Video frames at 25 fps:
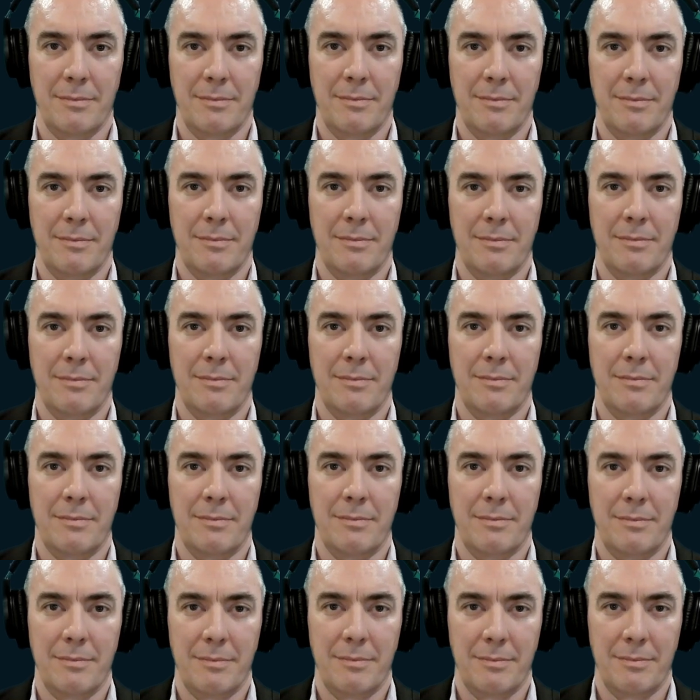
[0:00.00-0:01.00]

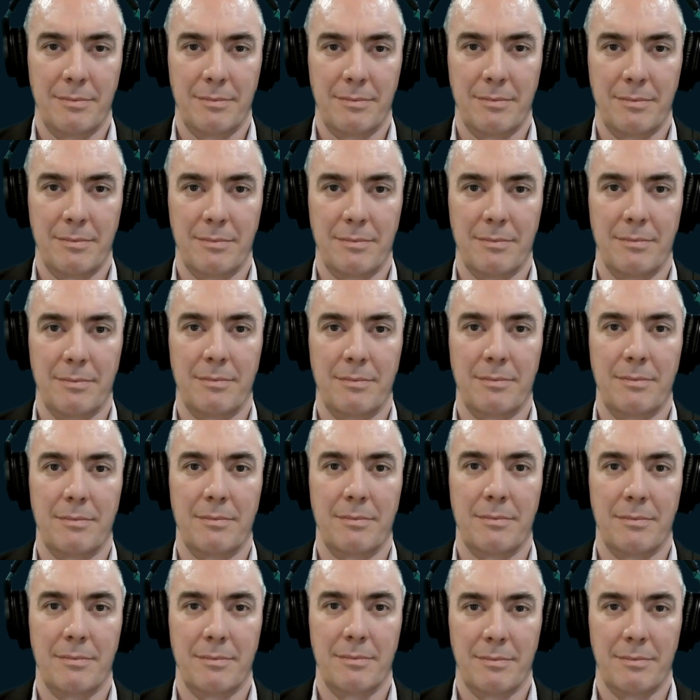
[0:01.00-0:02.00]

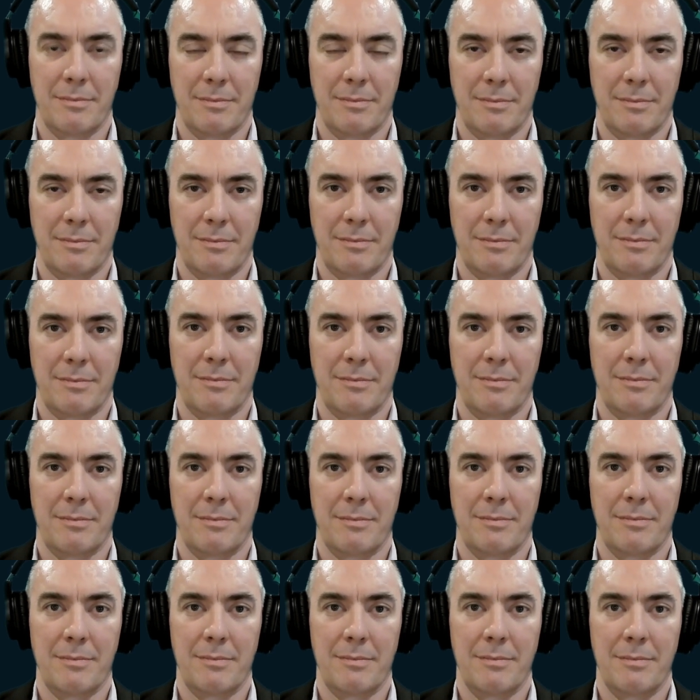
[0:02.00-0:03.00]

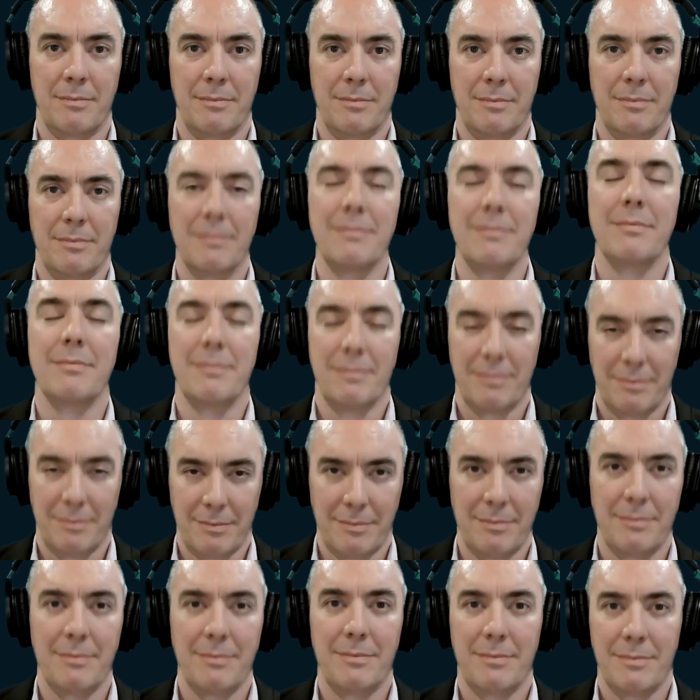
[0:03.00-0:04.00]

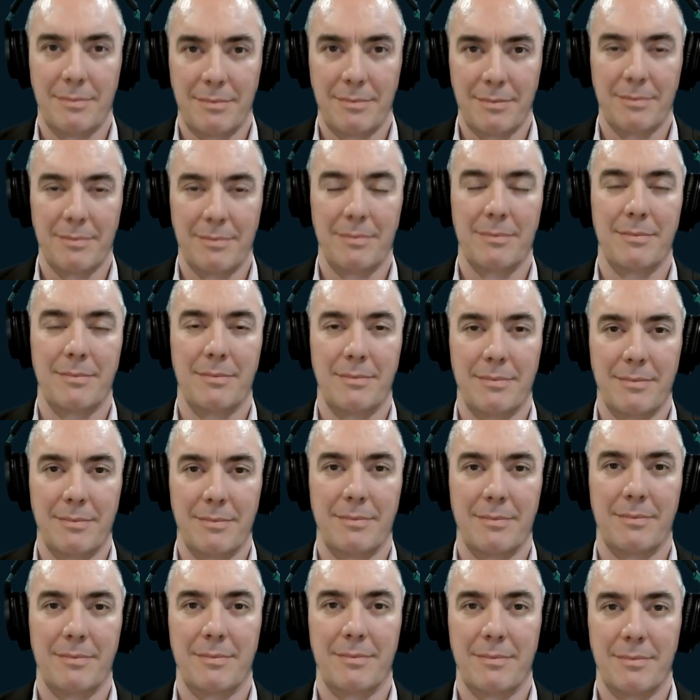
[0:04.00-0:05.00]

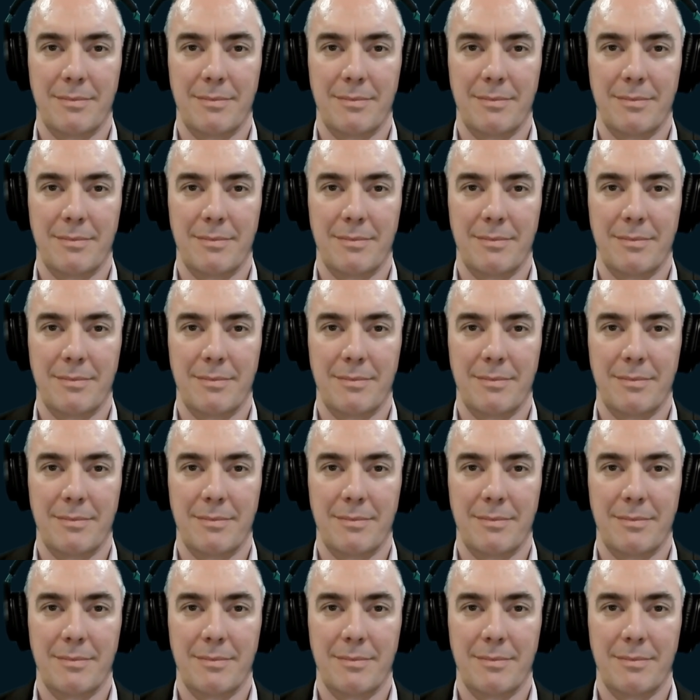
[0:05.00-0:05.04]
This person isn't speaking.